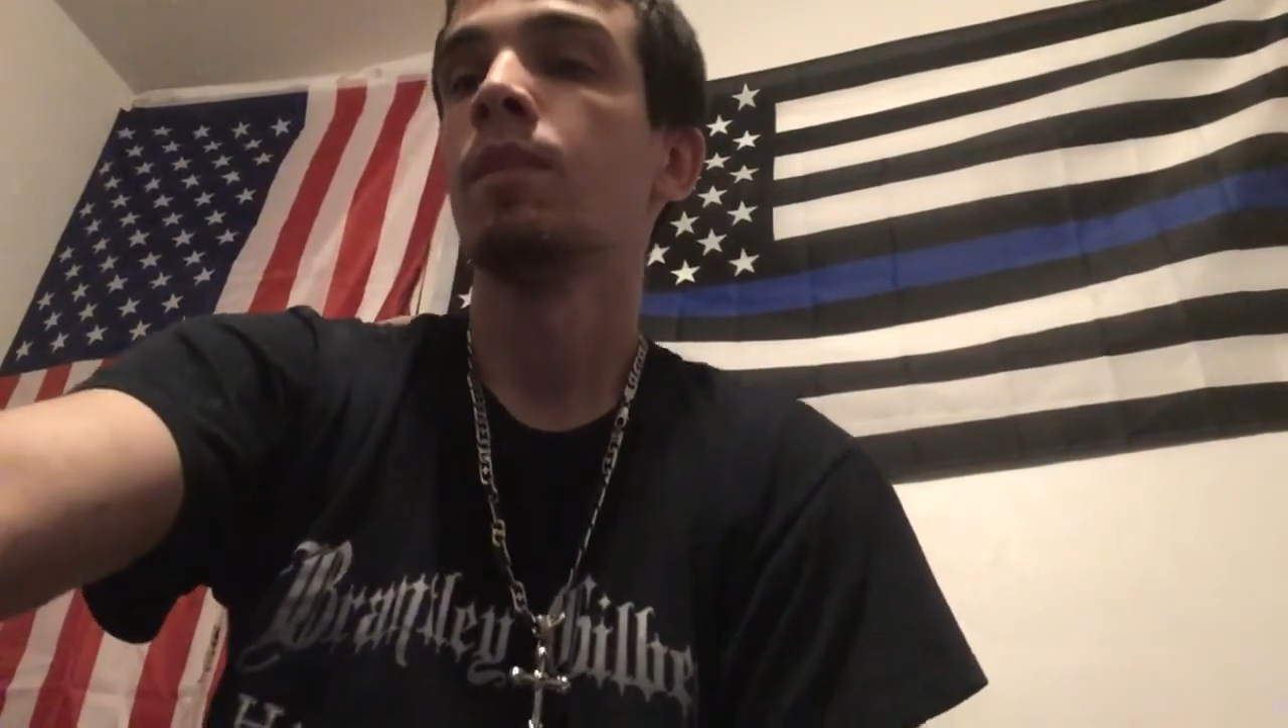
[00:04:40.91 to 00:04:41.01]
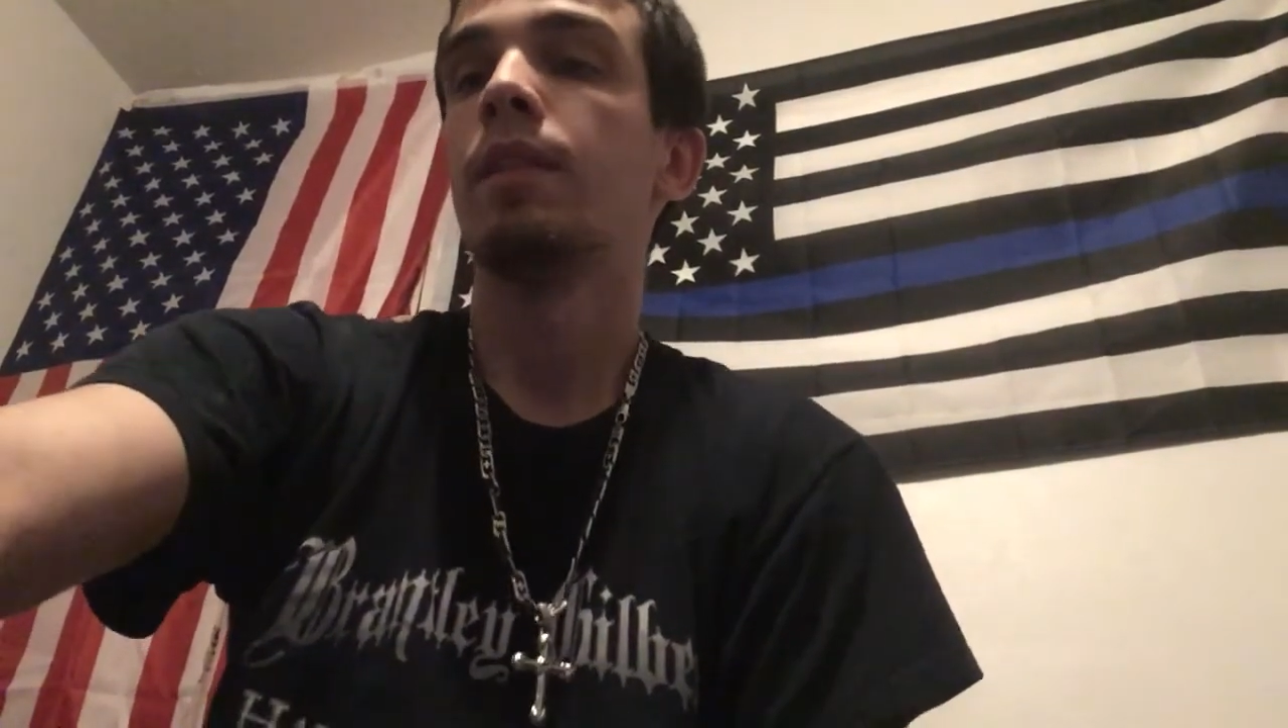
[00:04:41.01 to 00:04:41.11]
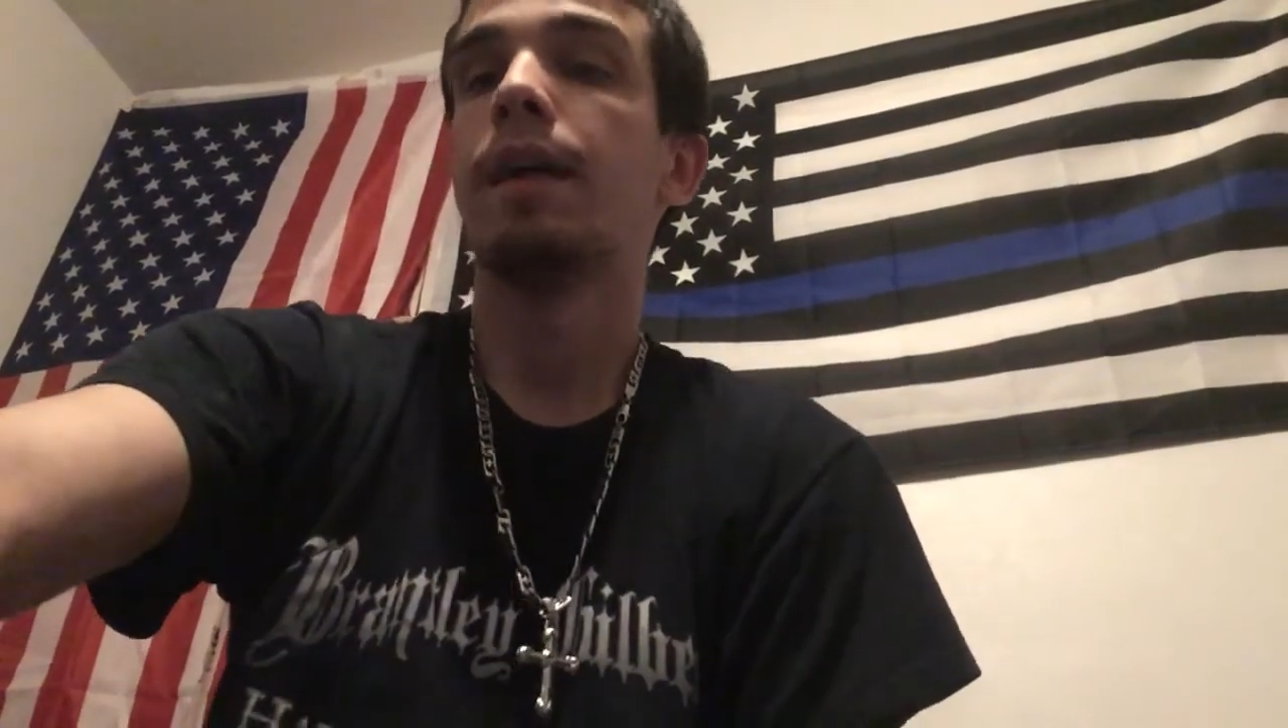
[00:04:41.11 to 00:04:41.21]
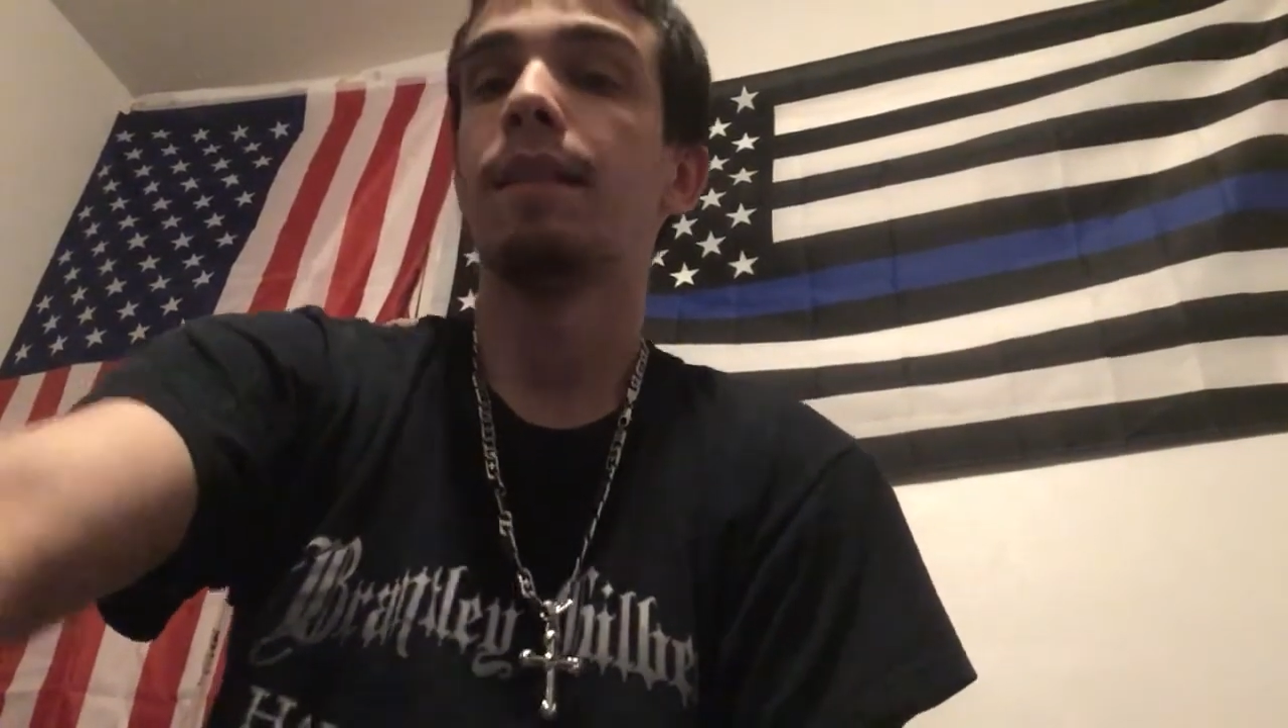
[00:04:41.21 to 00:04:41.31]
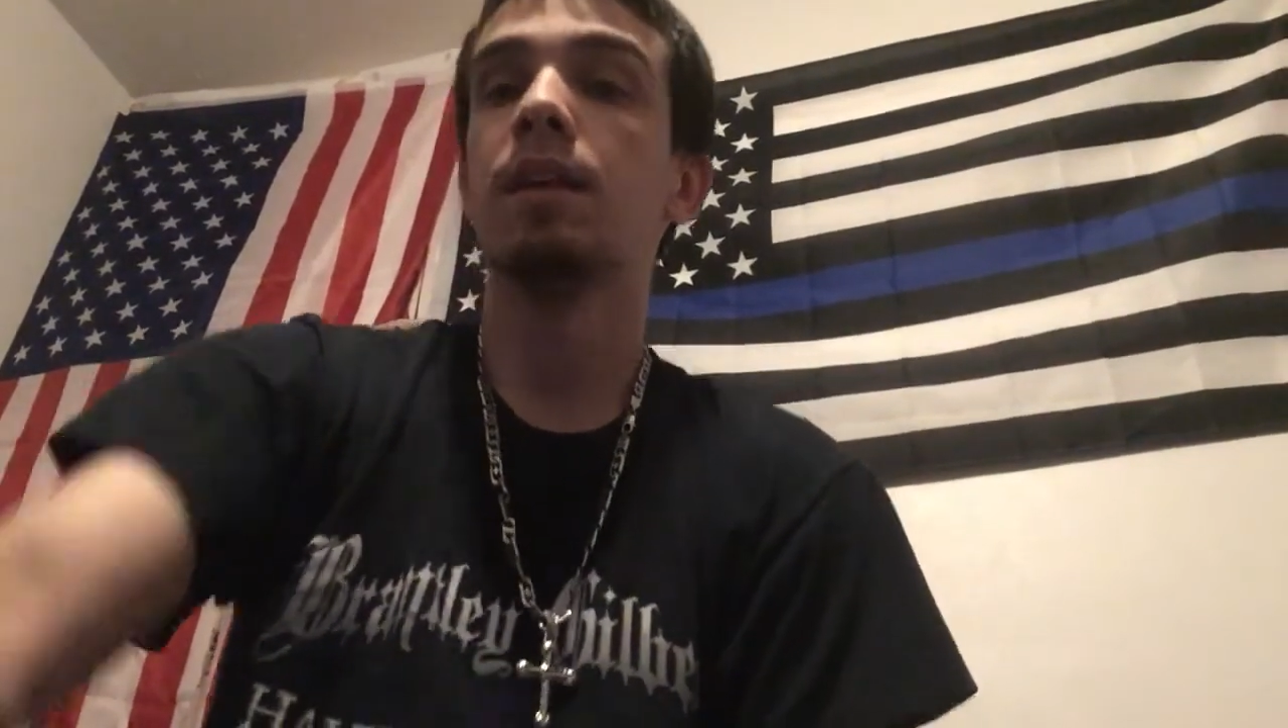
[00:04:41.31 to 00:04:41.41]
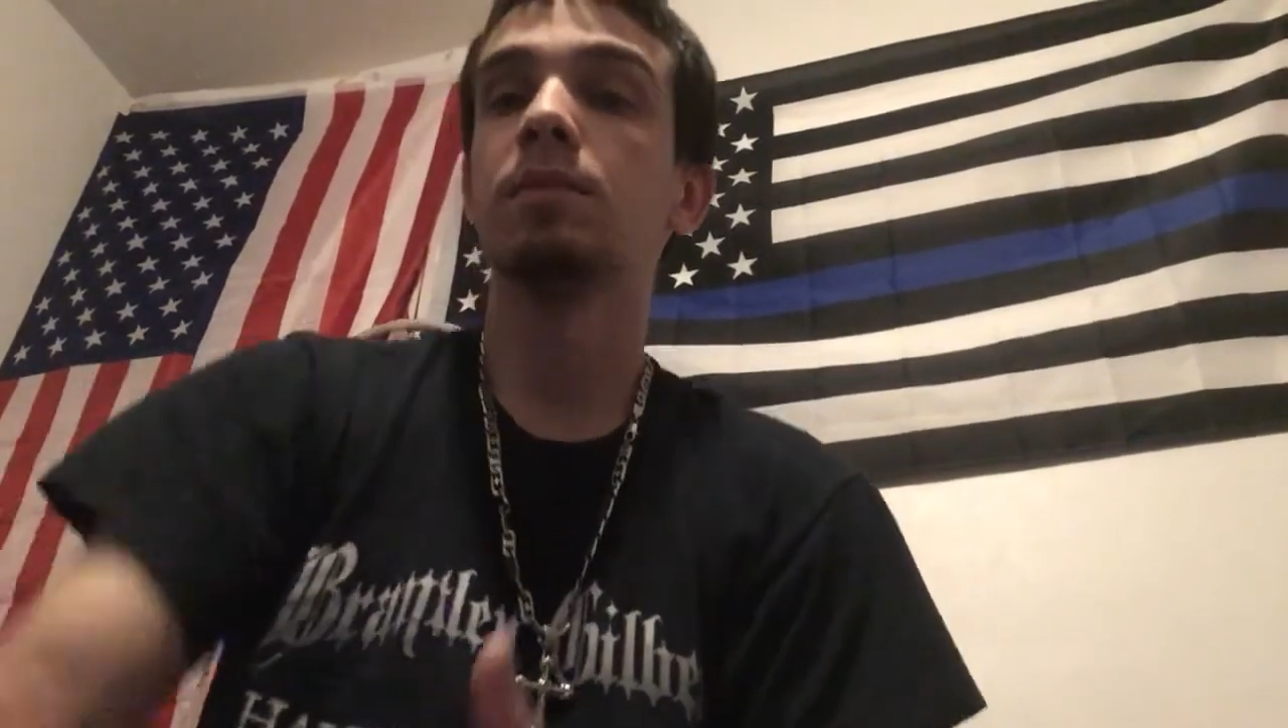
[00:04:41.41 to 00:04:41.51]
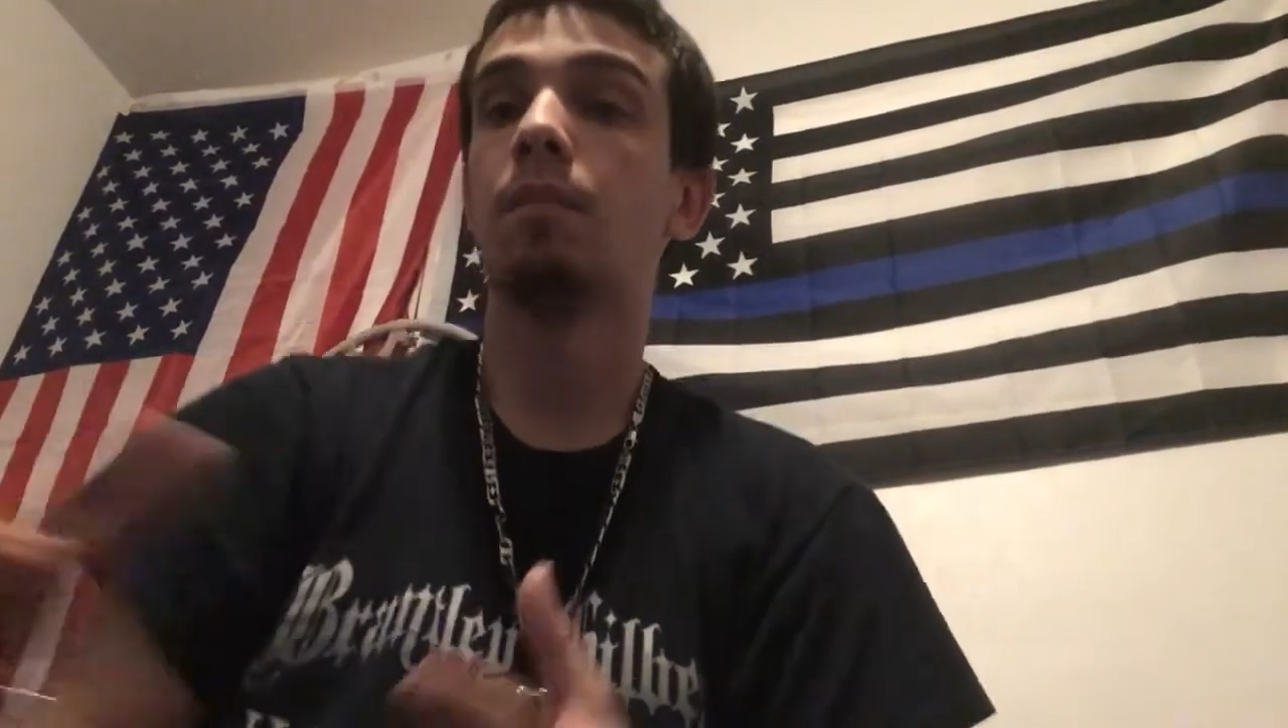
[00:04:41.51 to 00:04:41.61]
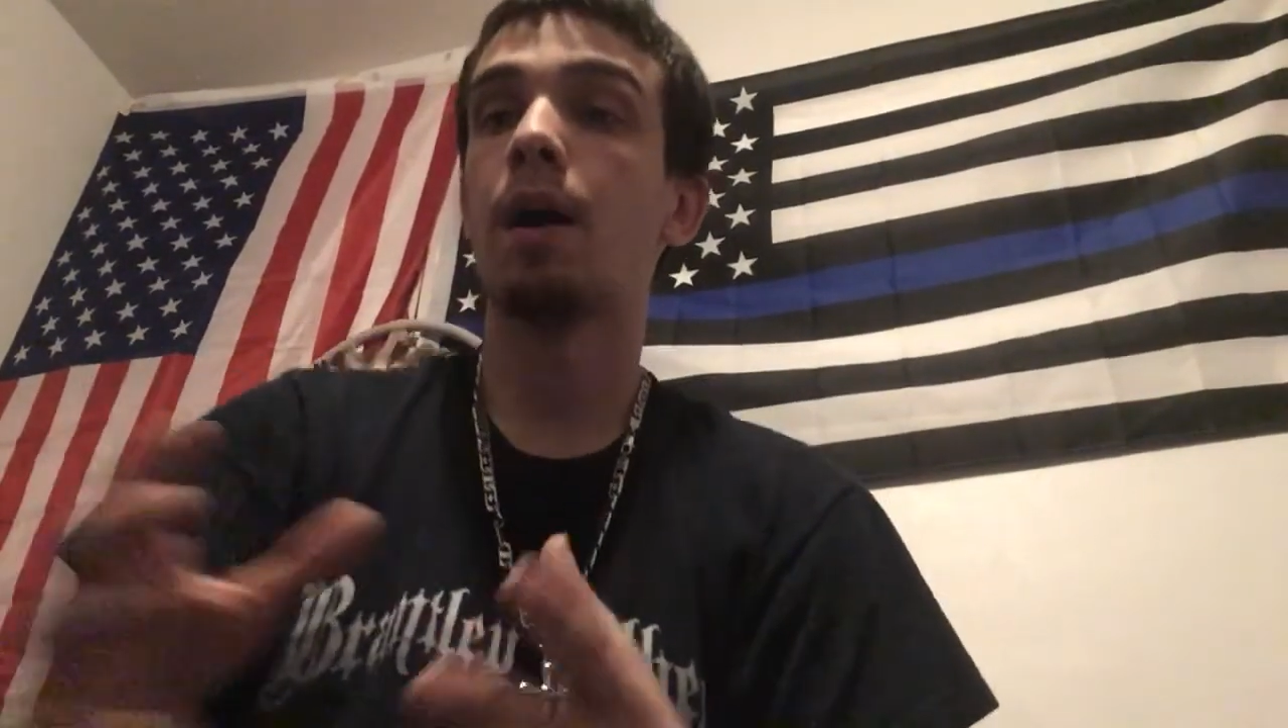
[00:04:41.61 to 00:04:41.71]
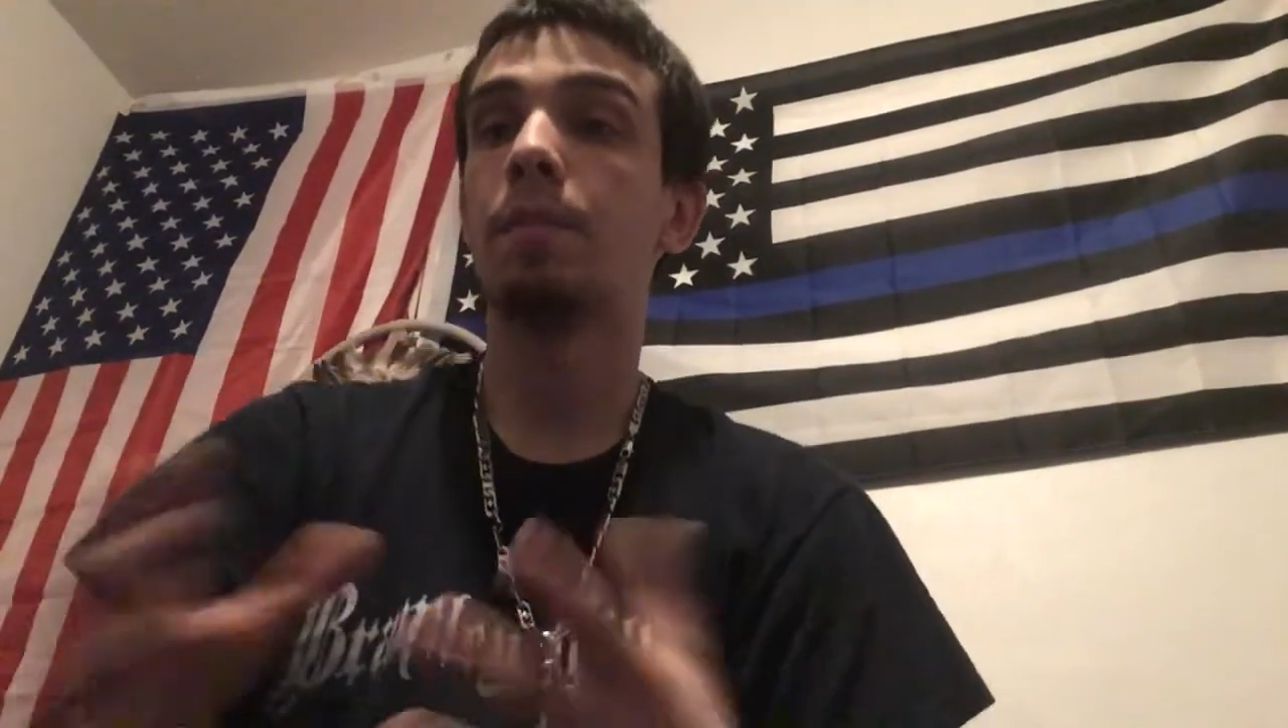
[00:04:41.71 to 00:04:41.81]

That that's my